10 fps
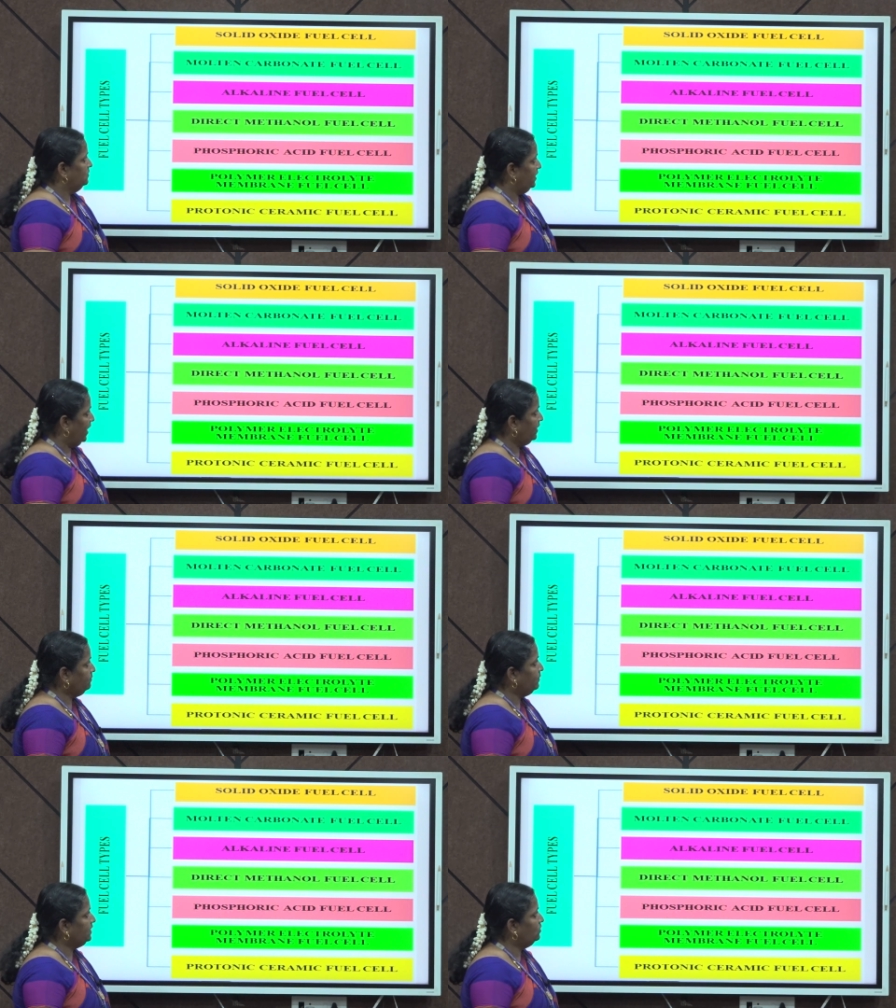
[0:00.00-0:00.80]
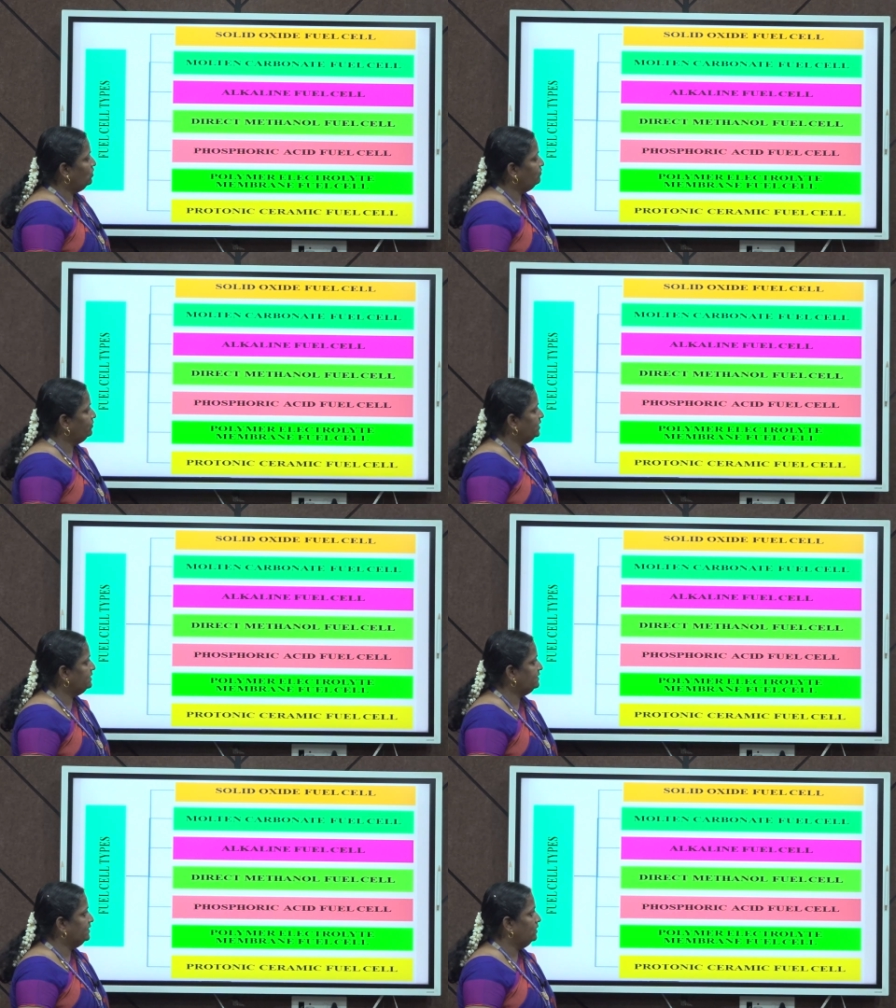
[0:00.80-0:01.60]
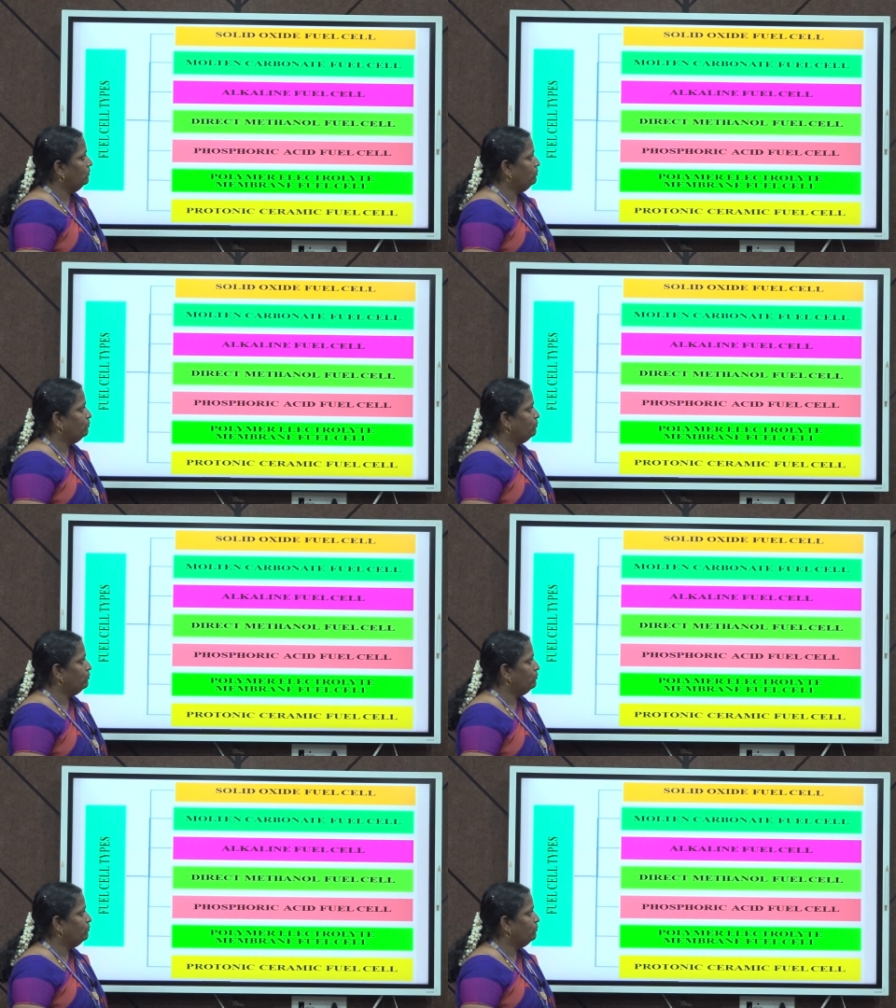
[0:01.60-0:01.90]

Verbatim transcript: direct methanol fuel cell,